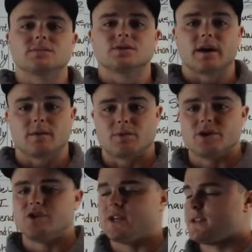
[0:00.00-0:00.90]
So I
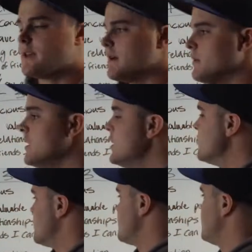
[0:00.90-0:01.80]
appreciate them. Those are